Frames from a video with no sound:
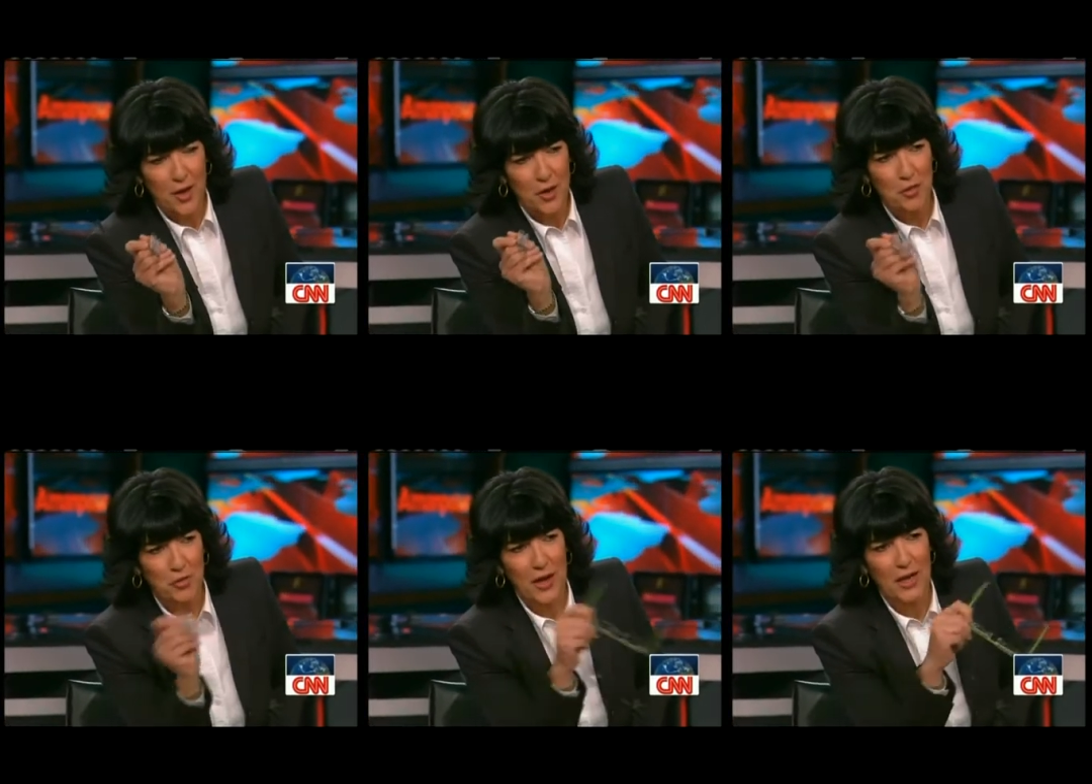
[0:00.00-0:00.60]
you
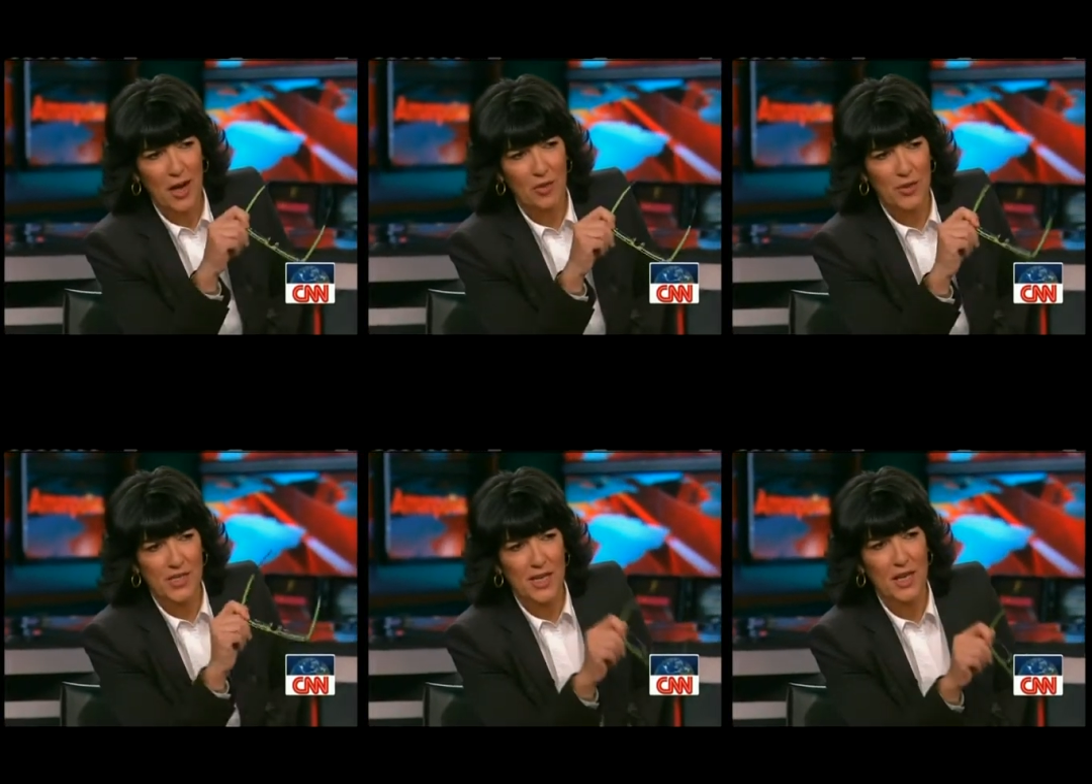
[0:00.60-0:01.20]
fell in love with
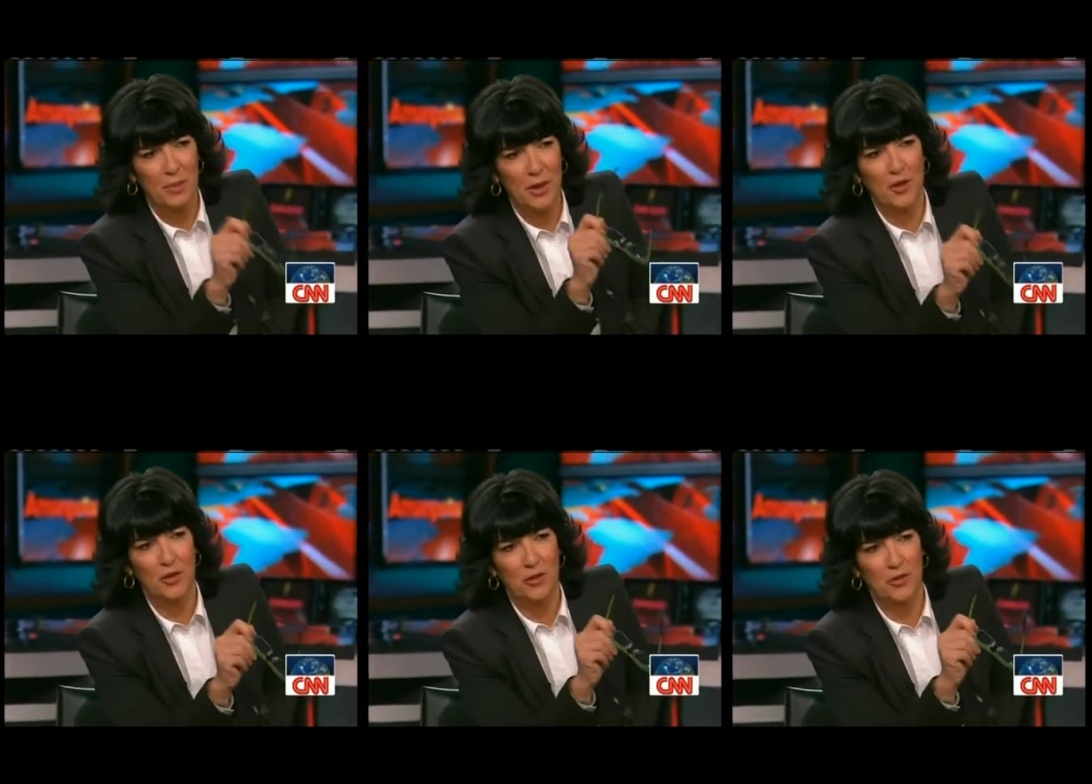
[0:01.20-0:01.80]
Tina
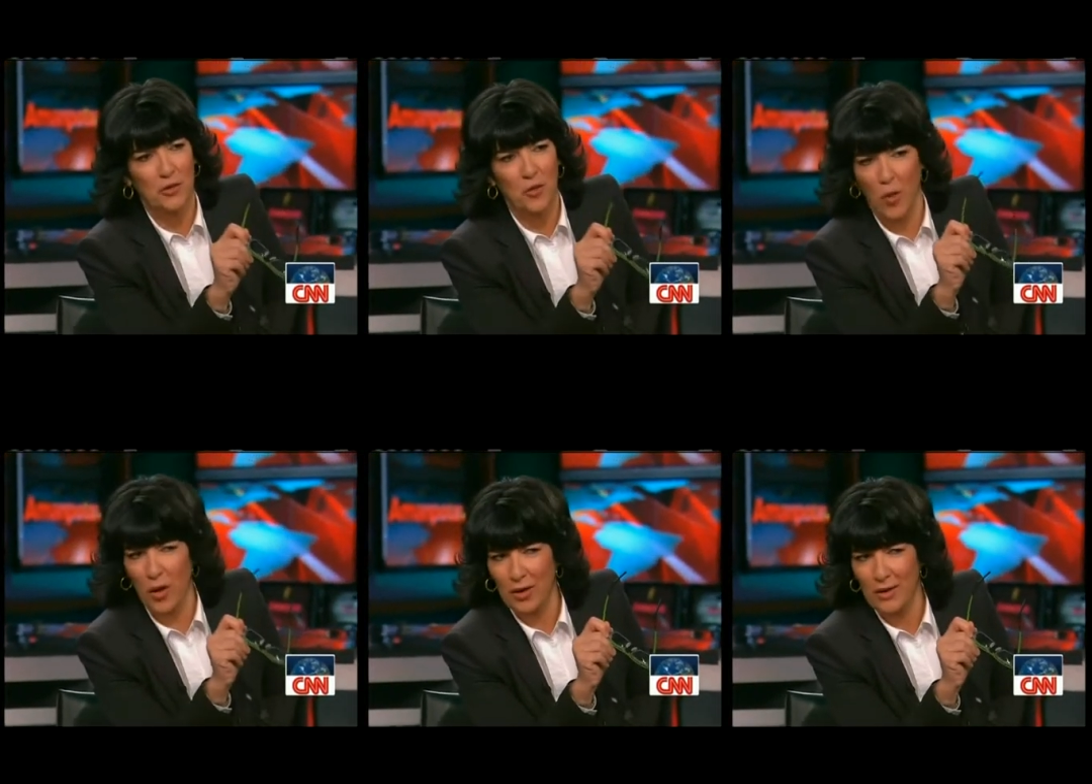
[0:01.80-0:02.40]
because of
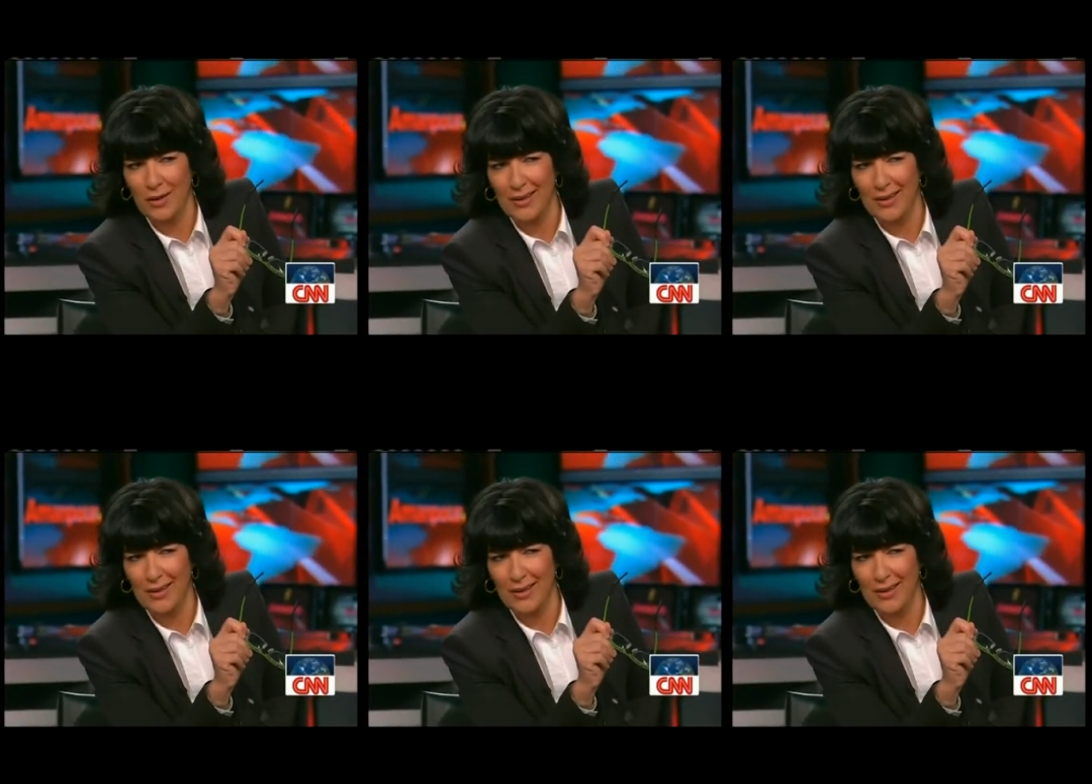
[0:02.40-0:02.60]
what?